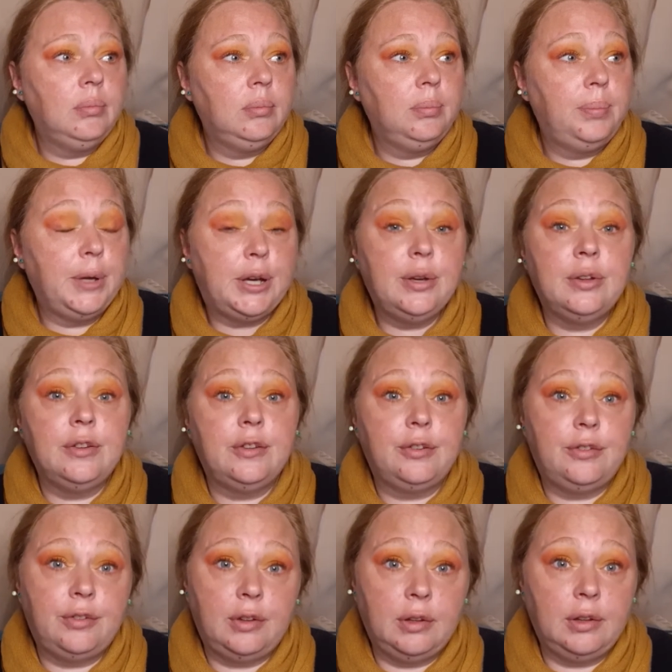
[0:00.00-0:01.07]

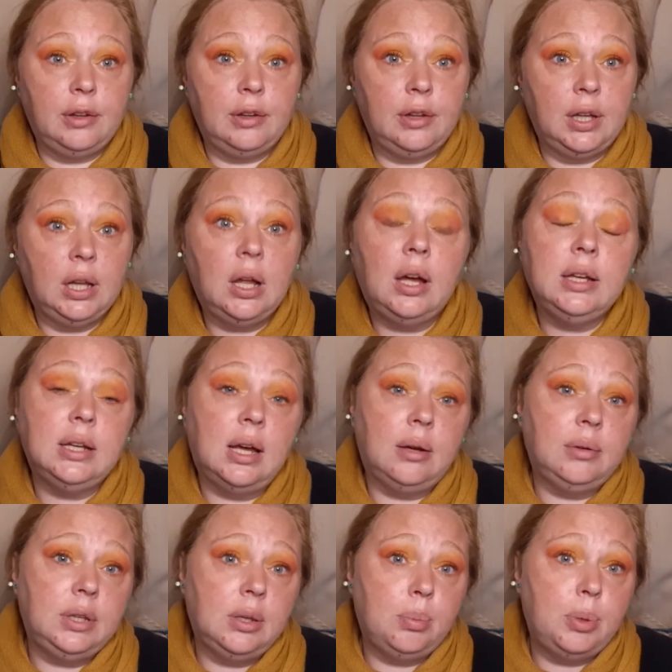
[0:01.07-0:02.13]
Because right now
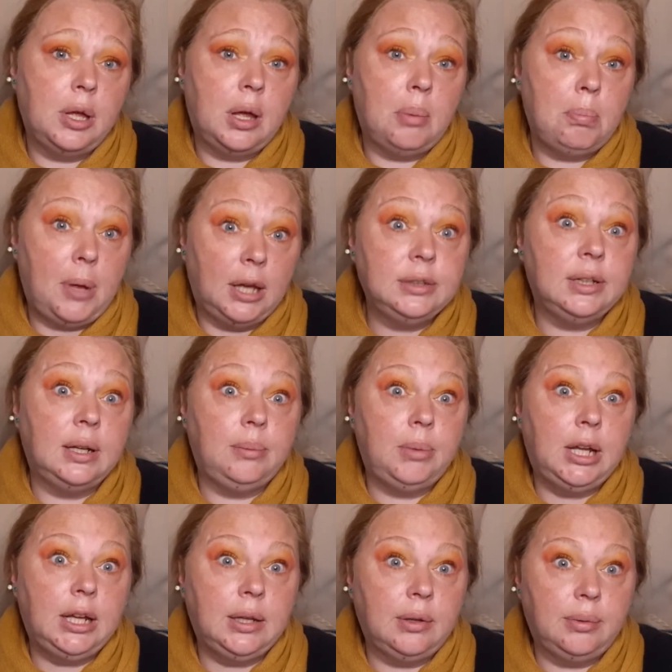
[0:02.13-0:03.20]
in the
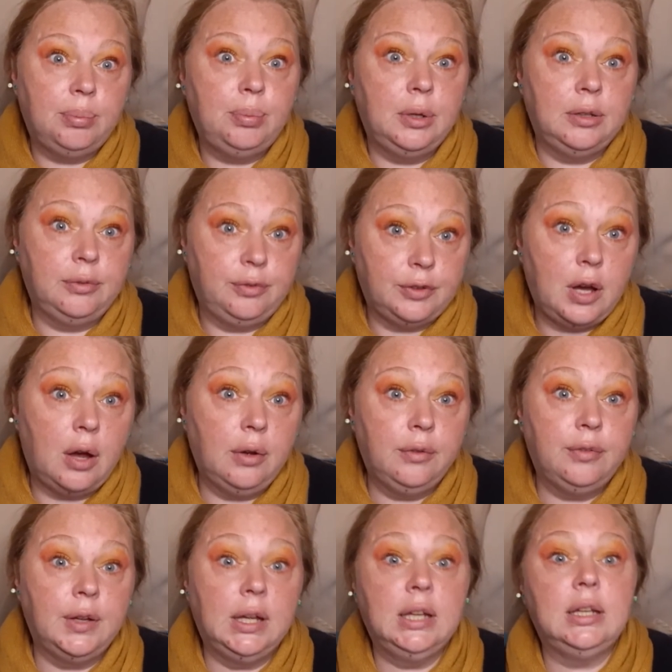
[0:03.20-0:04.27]
pandemic with
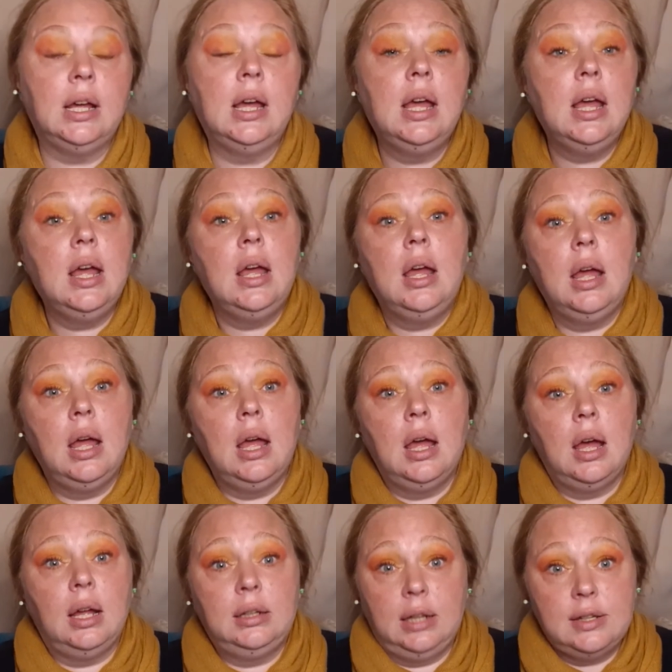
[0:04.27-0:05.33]
COVID,
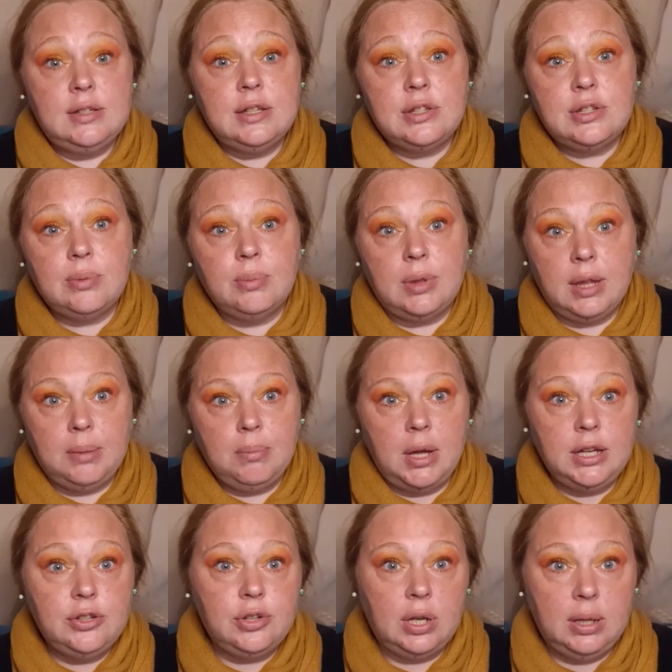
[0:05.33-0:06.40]
unless it's something
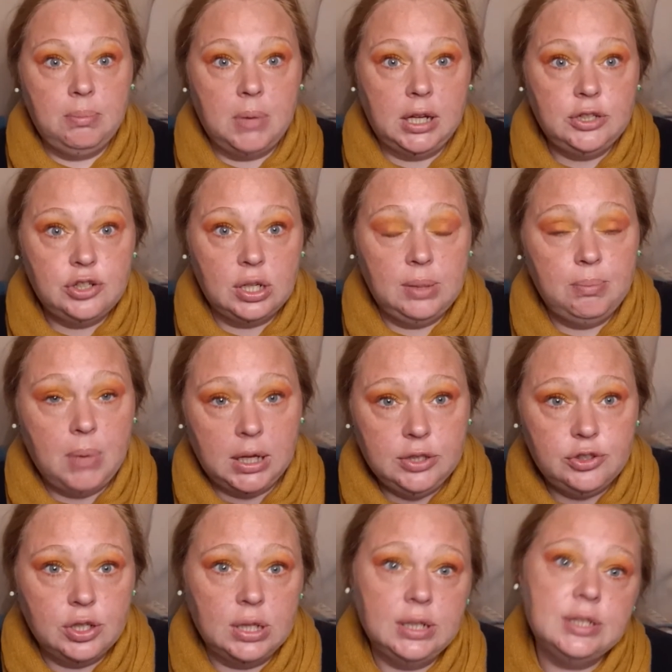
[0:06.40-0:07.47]

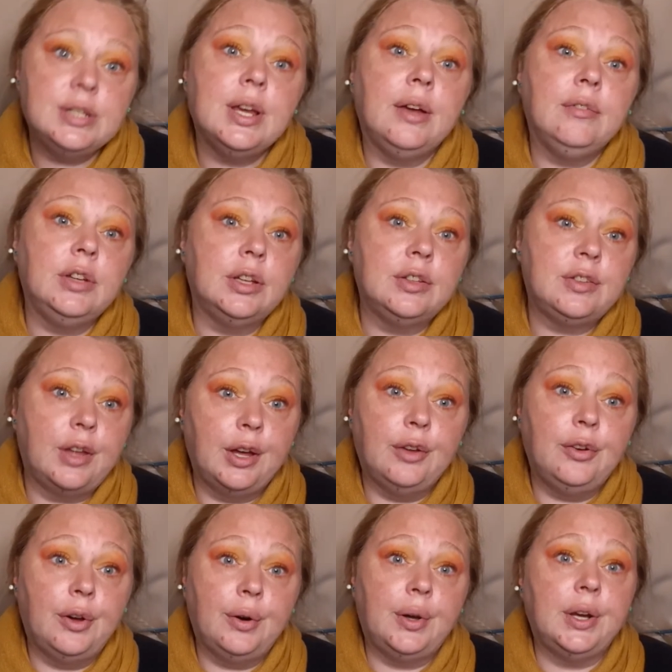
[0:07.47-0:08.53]
majorly serious, they are
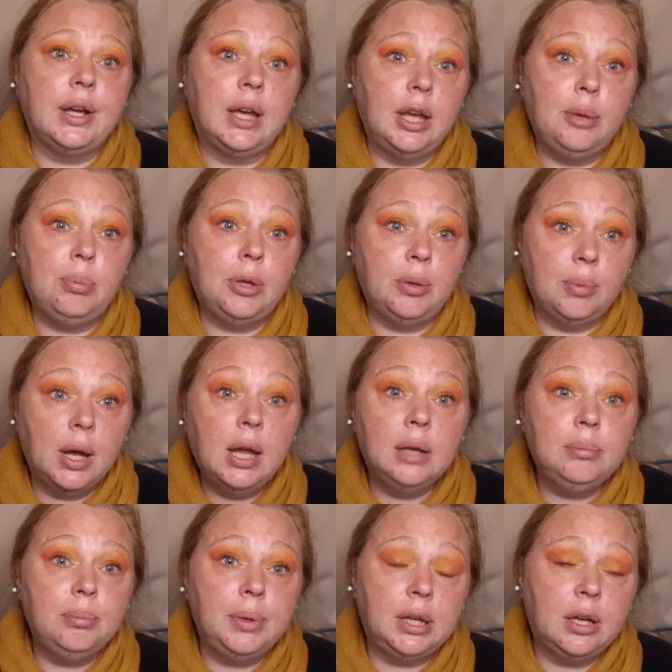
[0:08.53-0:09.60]
not going to keep you
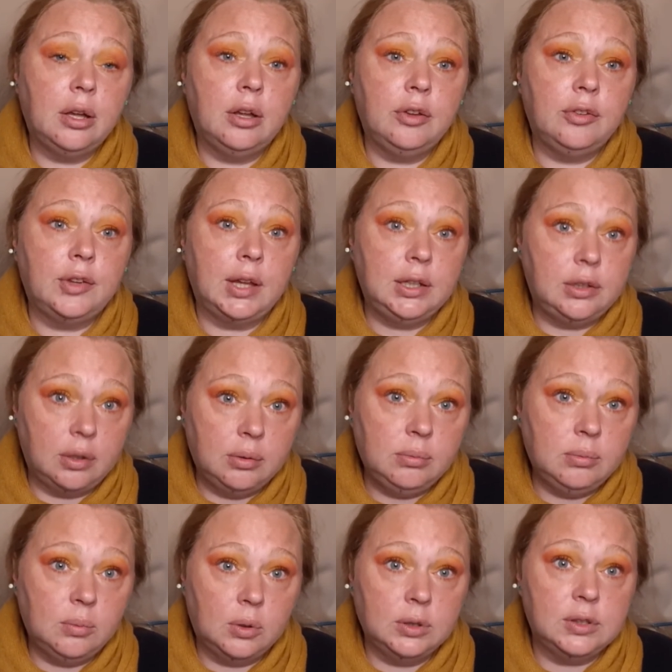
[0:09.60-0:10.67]
in, because they don't
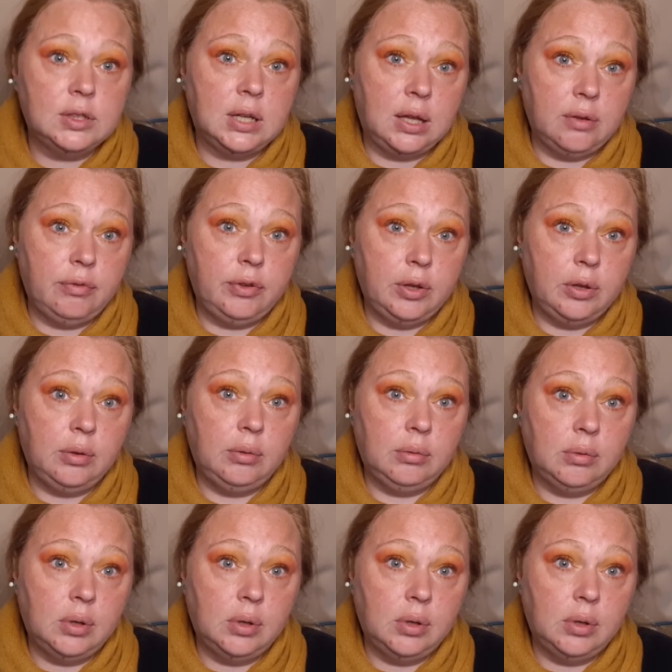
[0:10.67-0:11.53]
want to give you